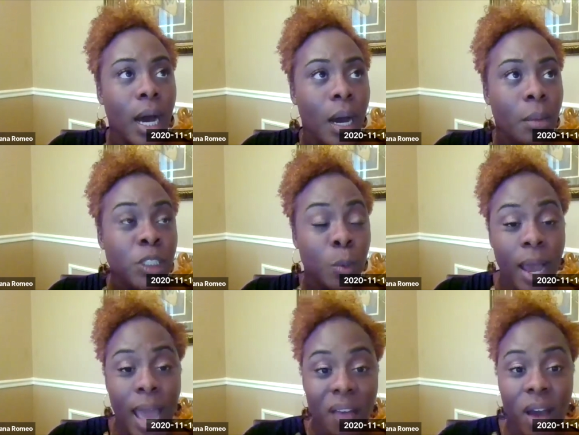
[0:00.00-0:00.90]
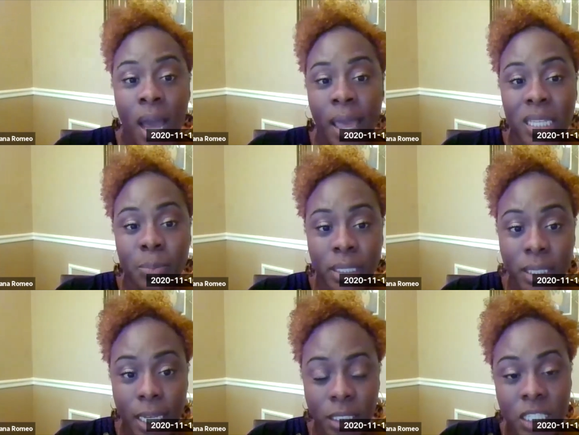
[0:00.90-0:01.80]
Um, do I have high
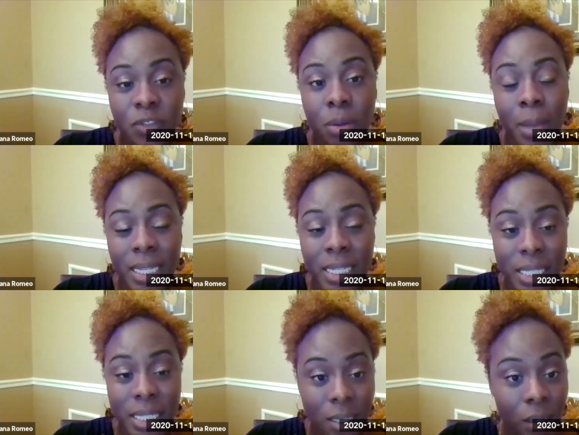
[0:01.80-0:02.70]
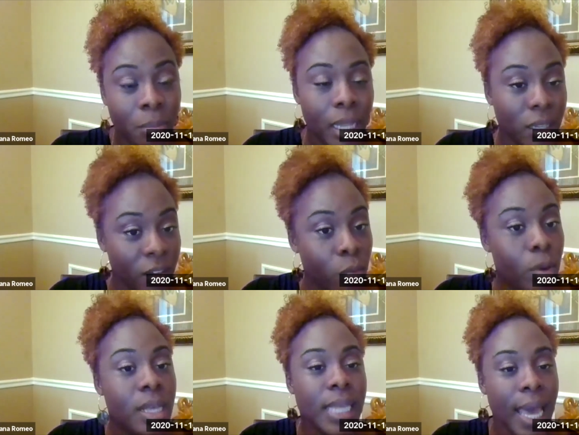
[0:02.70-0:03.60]
expectations for myself and my
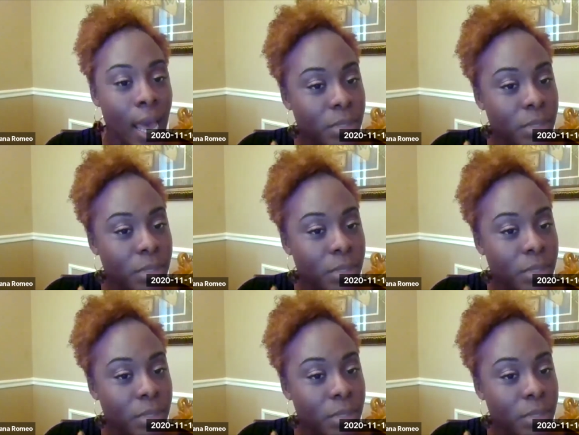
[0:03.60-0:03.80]
loved ones?